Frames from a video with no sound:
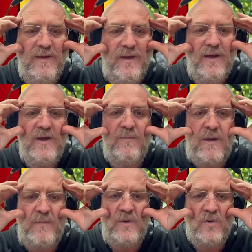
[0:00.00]
You
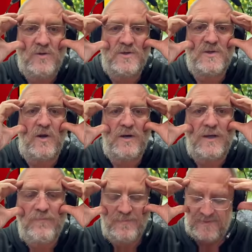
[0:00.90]
made me yawn, sorry.
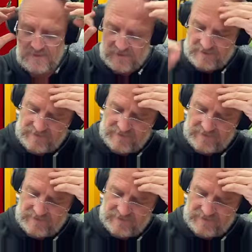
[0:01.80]
Sorry.